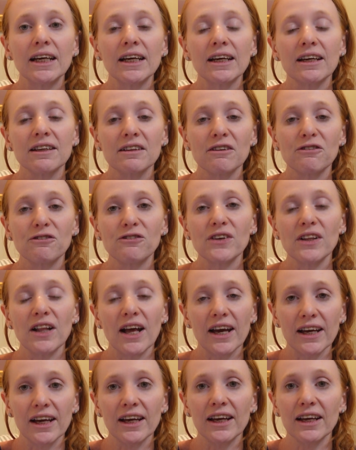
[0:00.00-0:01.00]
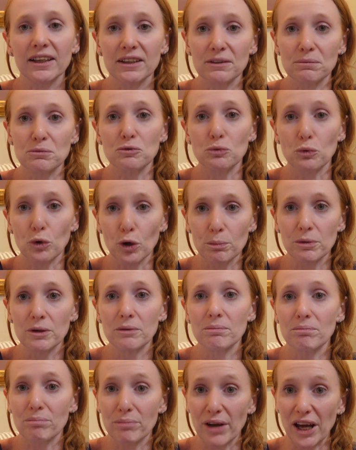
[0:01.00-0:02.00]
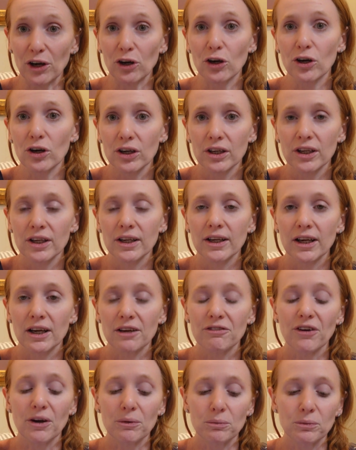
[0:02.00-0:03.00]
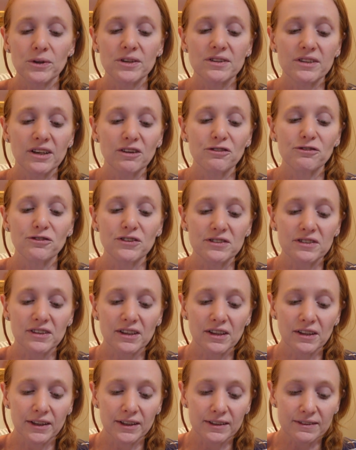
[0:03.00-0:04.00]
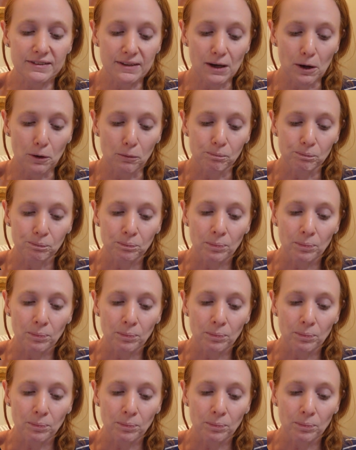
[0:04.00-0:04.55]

because I feel like I can absorb it better if I'm reading it physically. So,